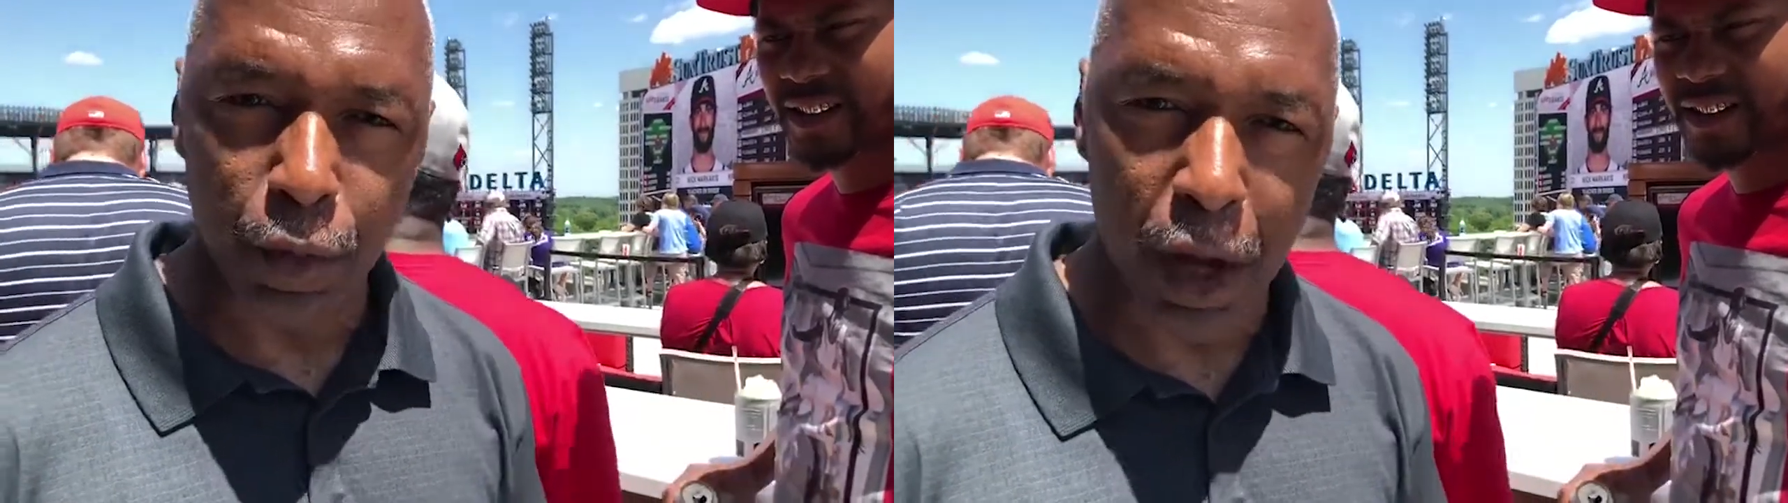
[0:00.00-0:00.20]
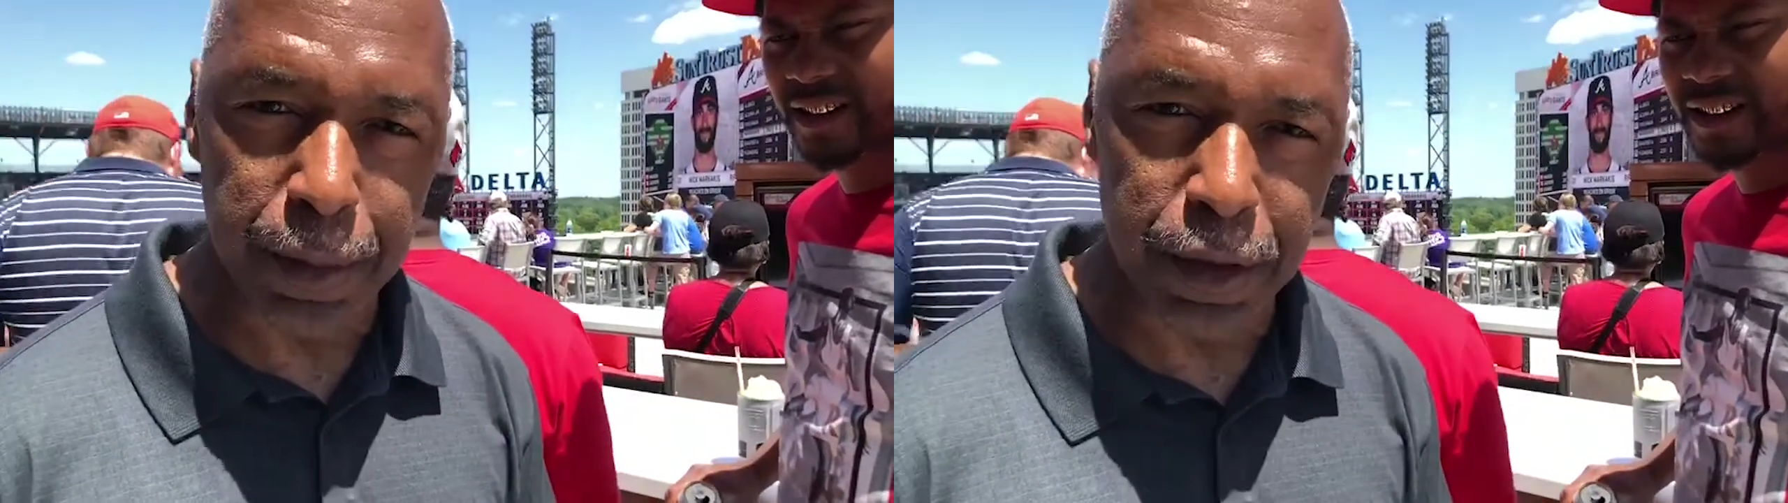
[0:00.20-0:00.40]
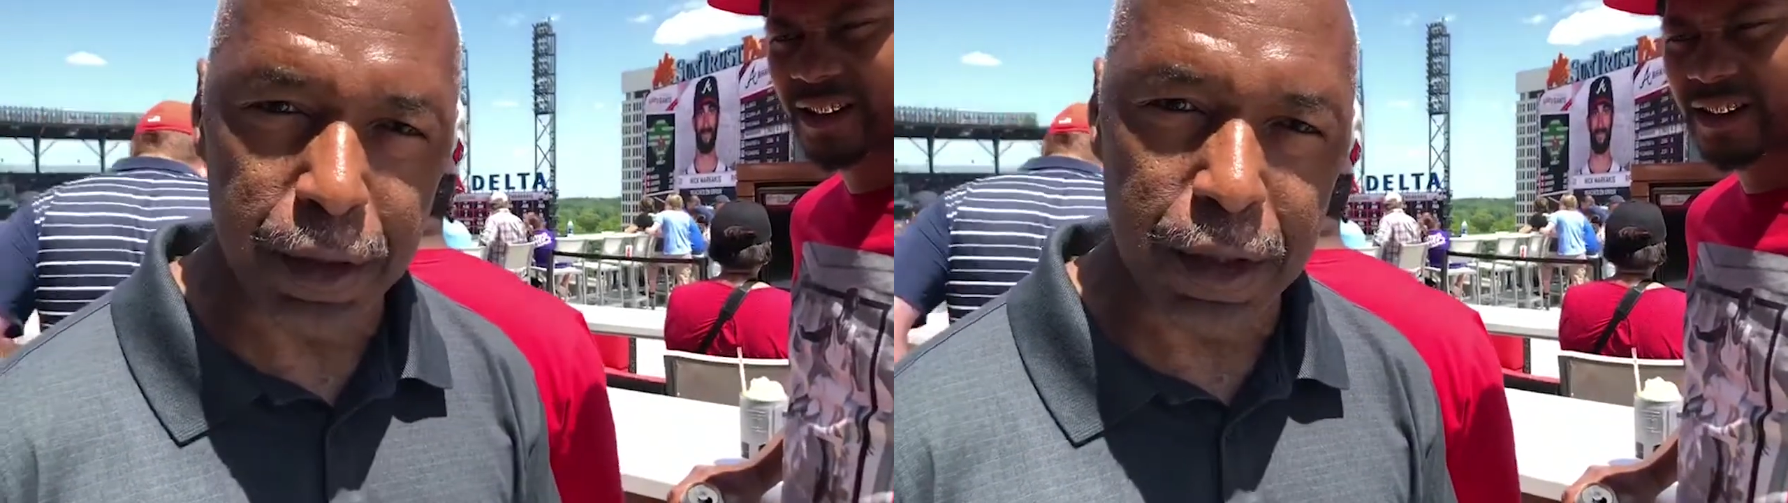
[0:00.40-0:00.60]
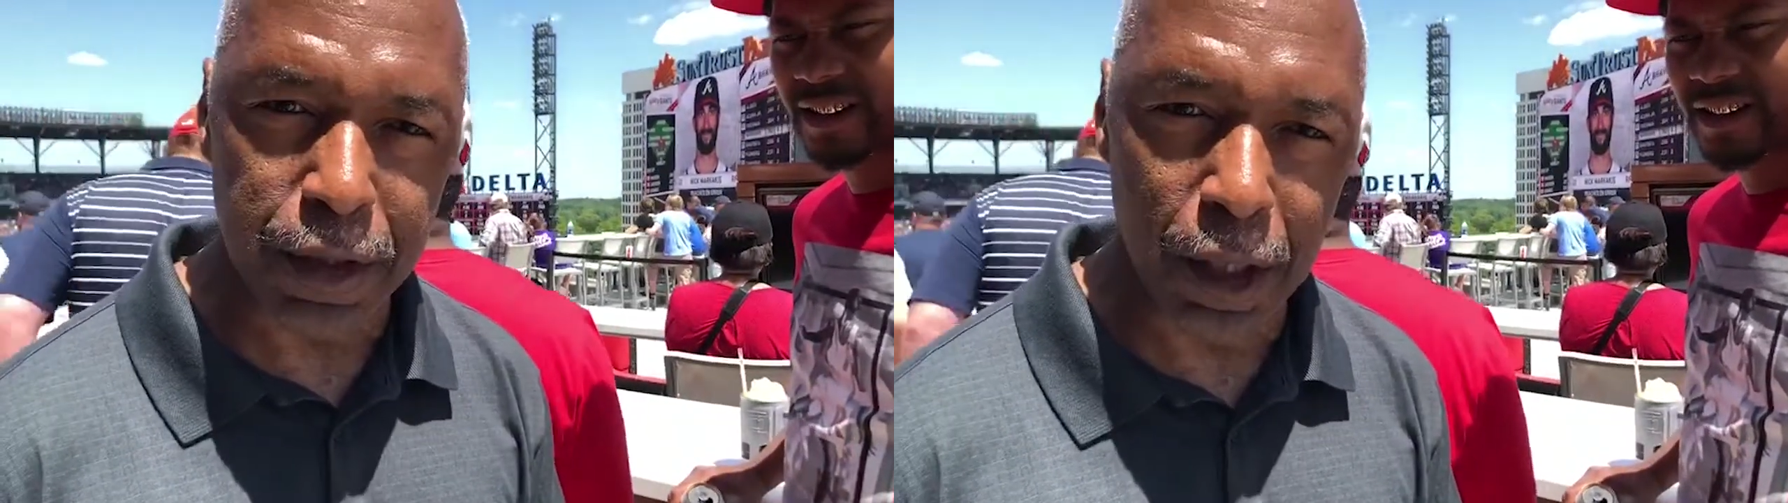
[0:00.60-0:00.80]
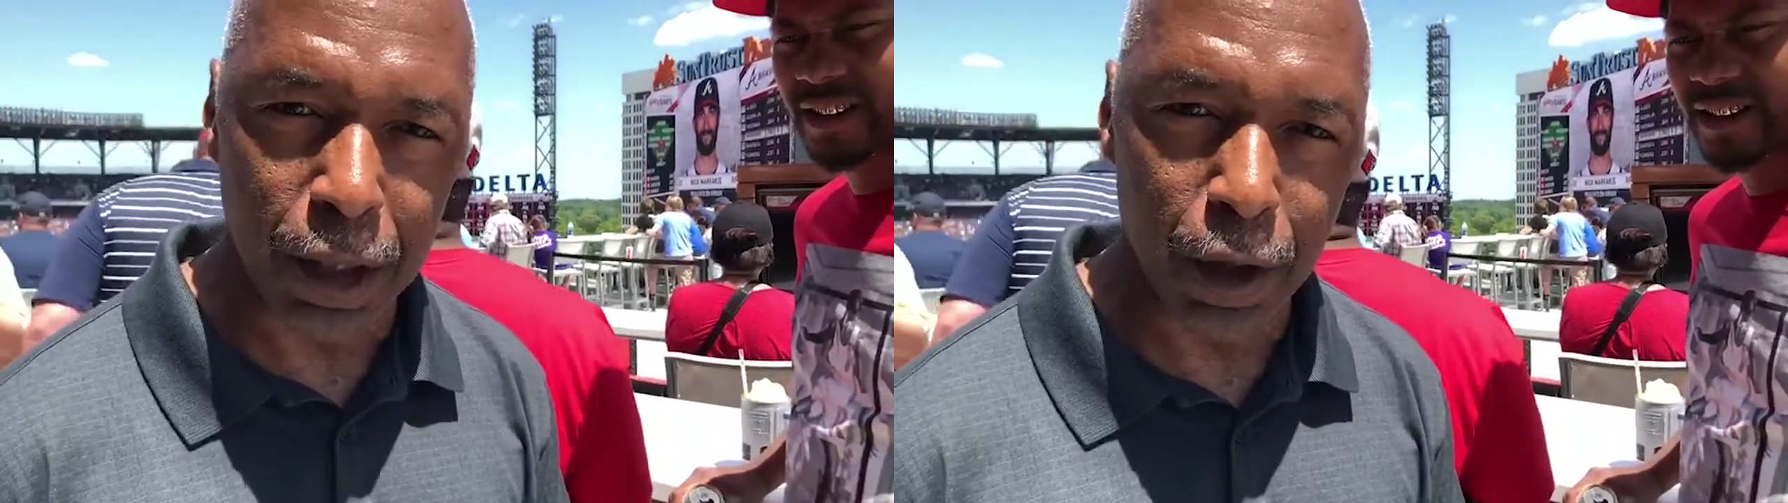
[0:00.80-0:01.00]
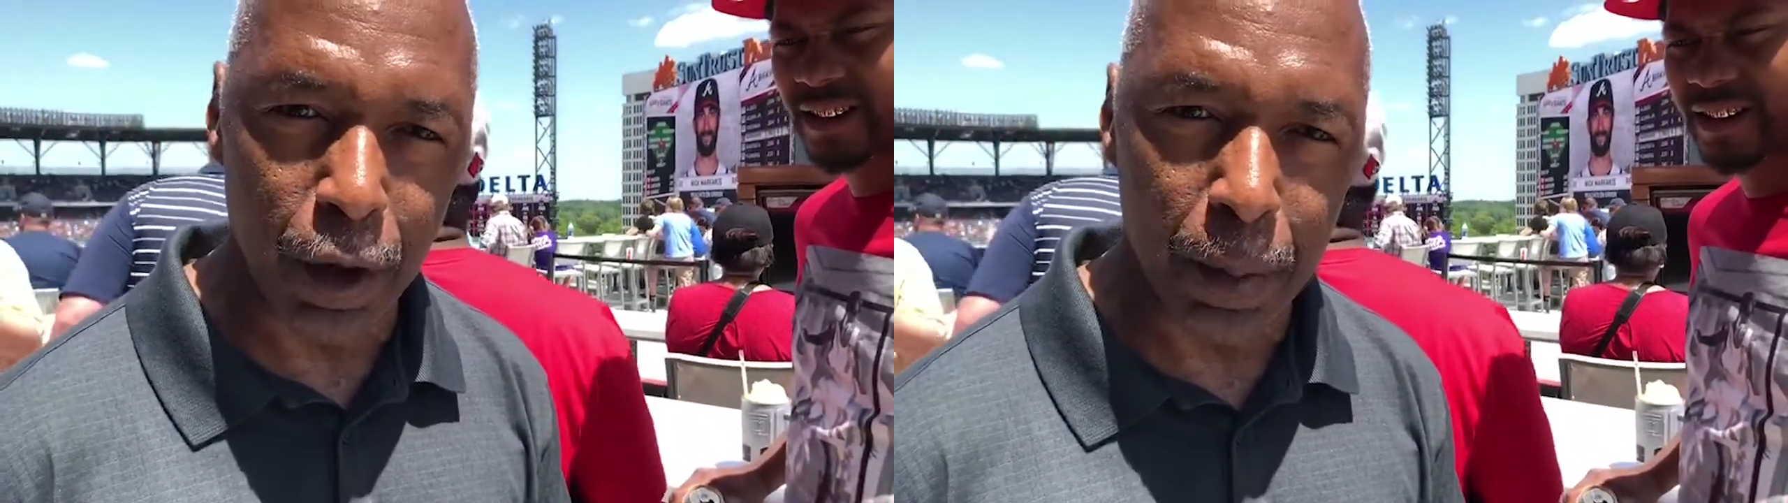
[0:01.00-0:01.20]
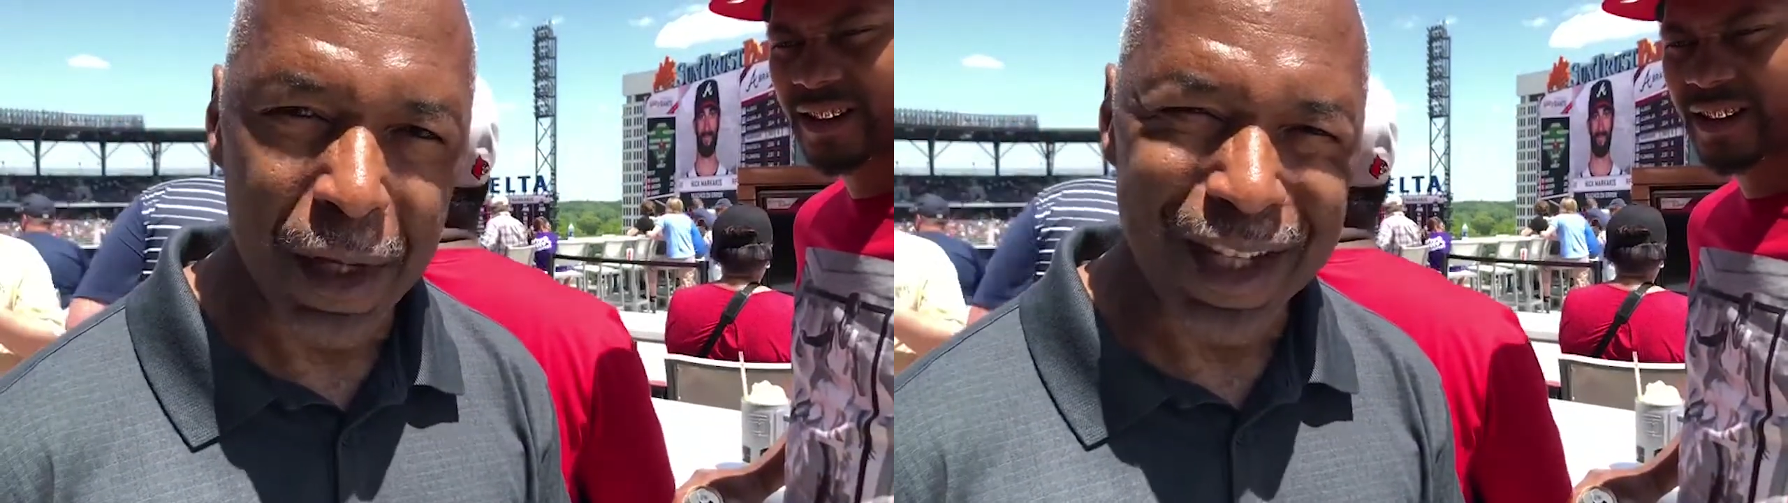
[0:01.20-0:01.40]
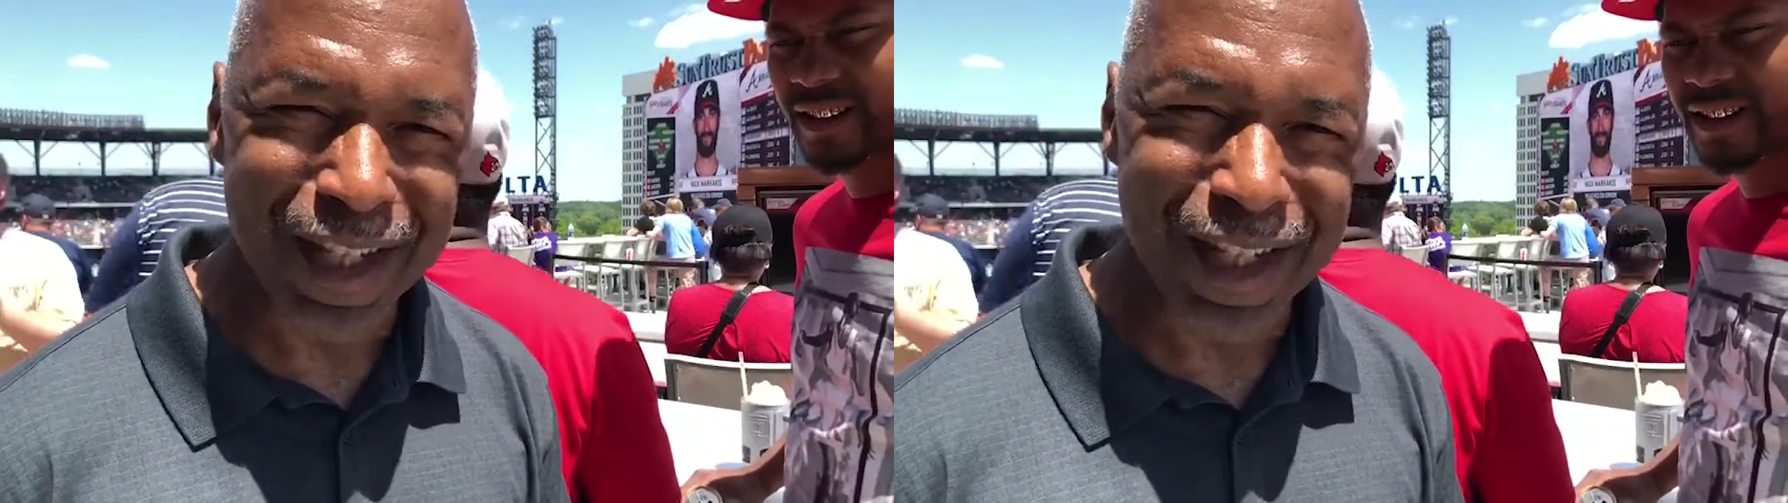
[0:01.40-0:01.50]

Robinson is stealing home,